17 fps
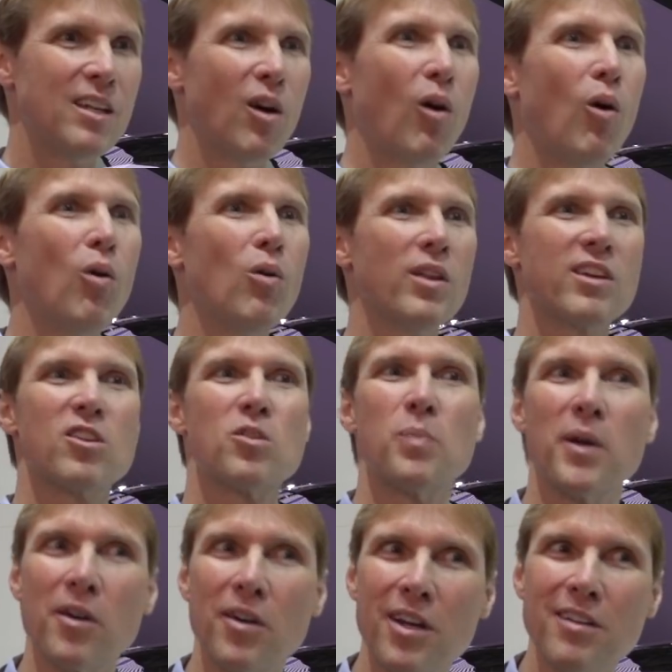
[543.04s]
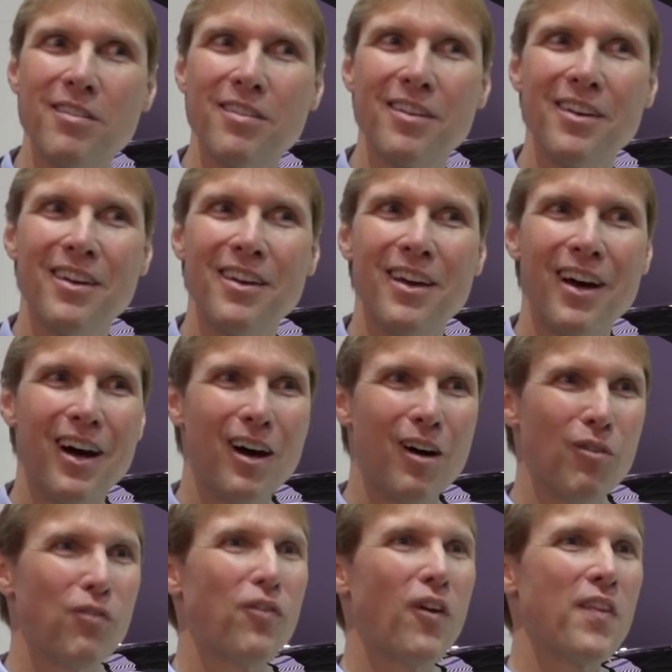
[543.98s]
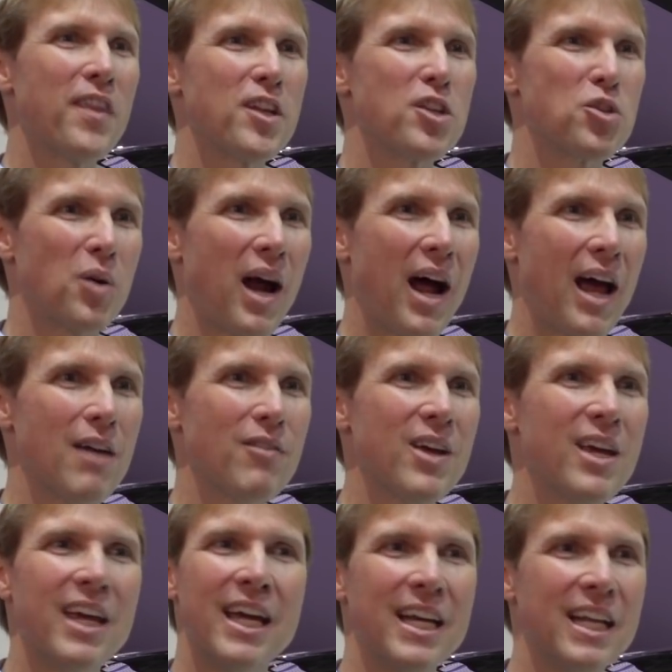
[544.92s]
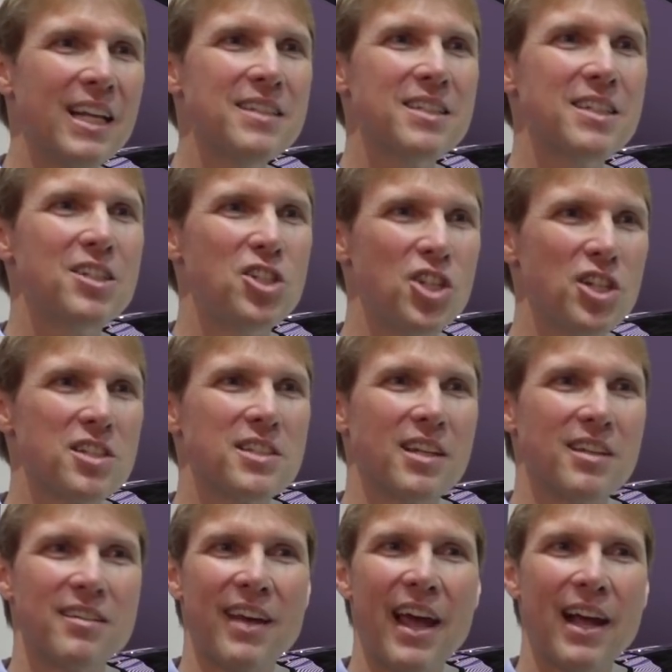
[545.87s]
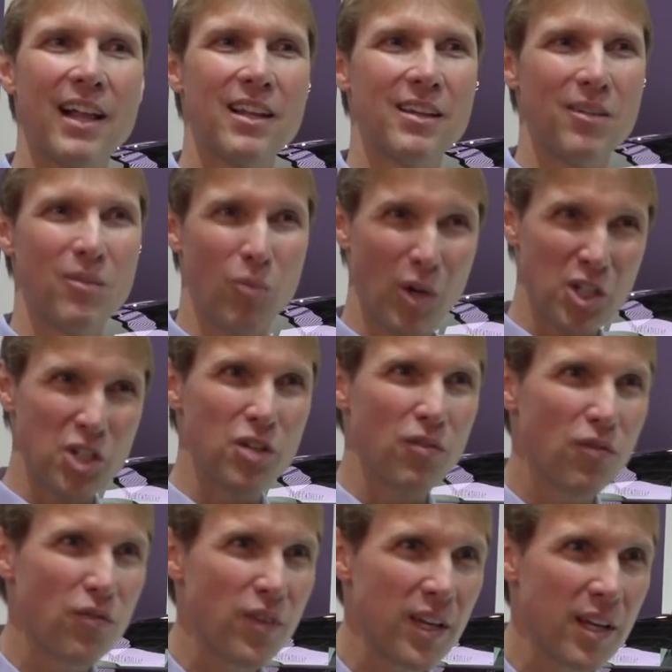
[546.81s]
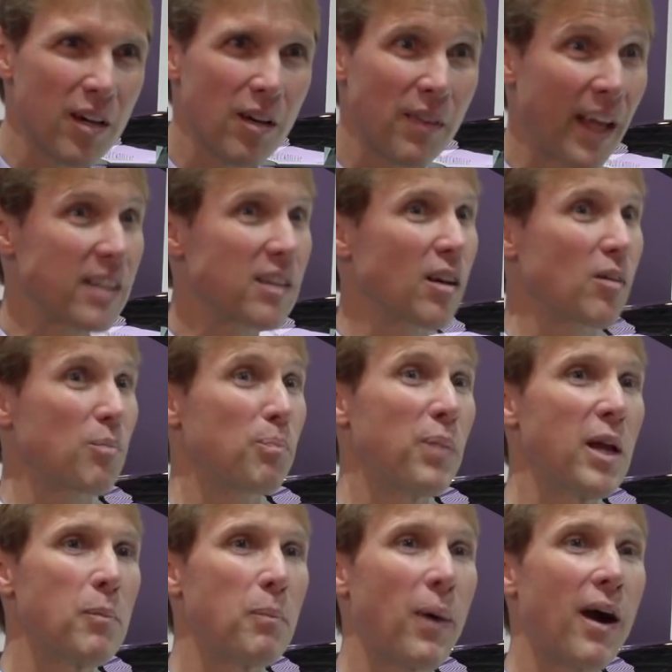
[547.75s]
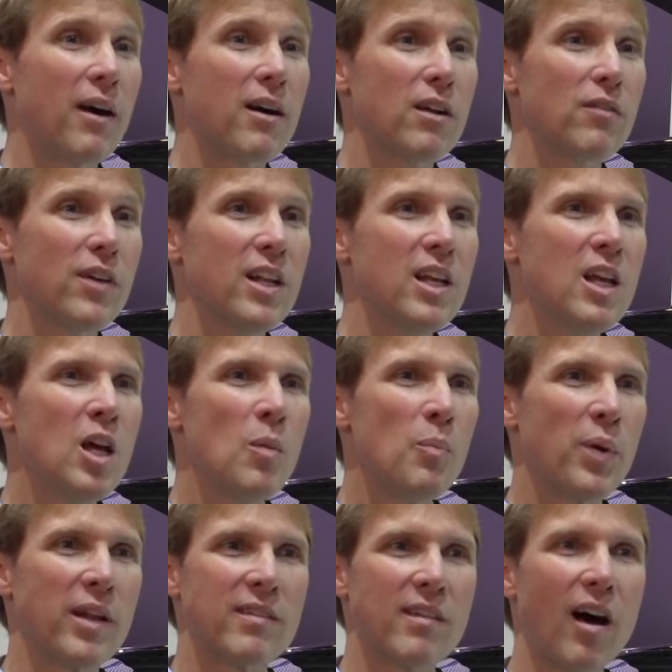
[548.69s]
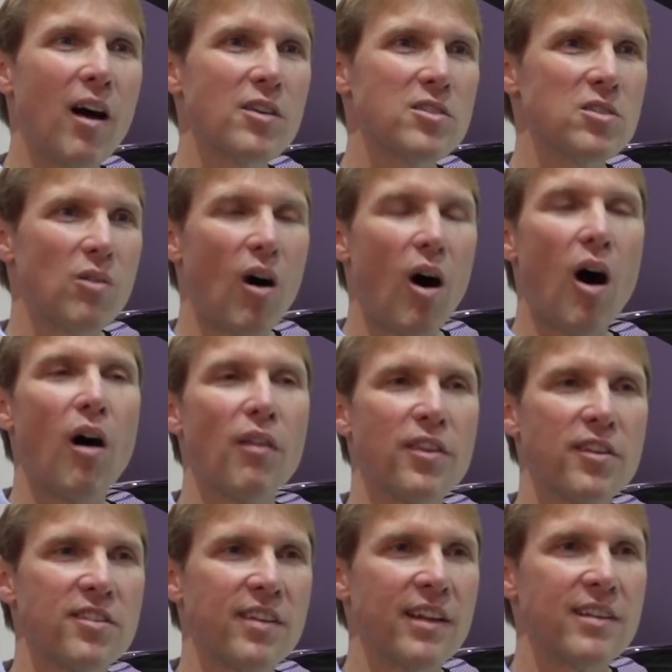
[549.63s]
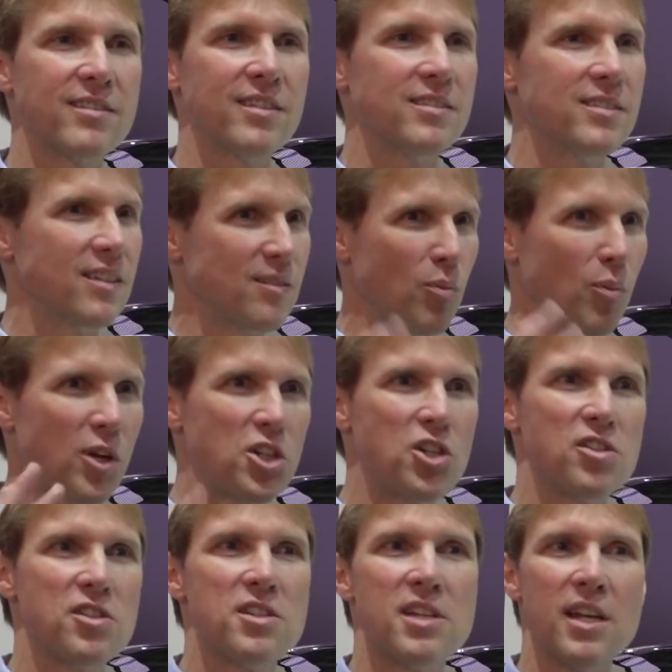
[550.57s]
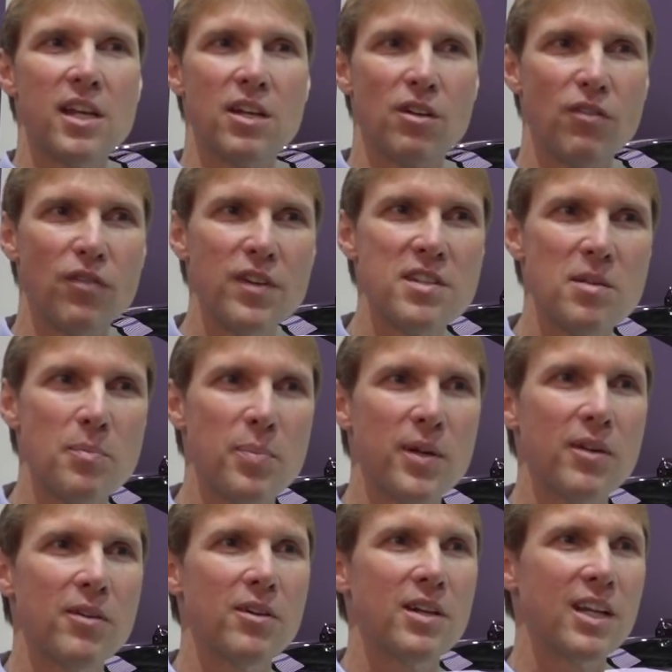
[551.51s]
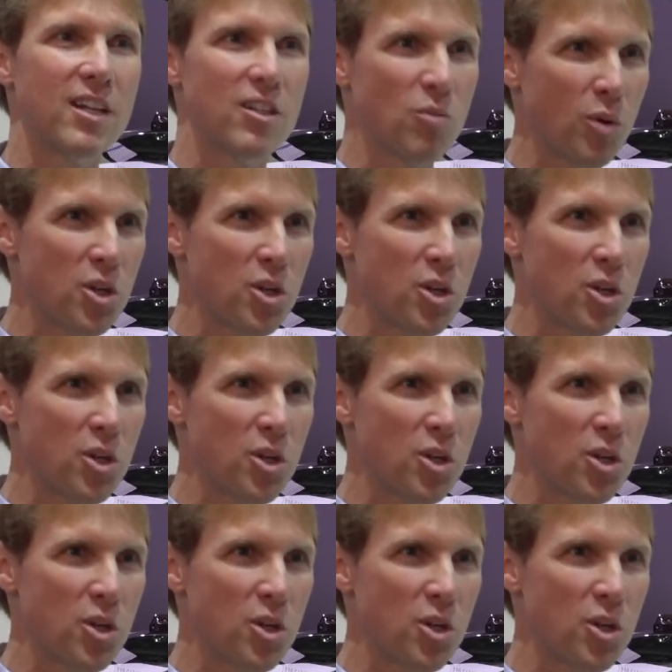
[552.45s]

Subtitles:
the whole experience of fun to drive. It isn't just exactly what you feel, that's a big part of it, but it's also all the senses. It's what you see, your visibility, it's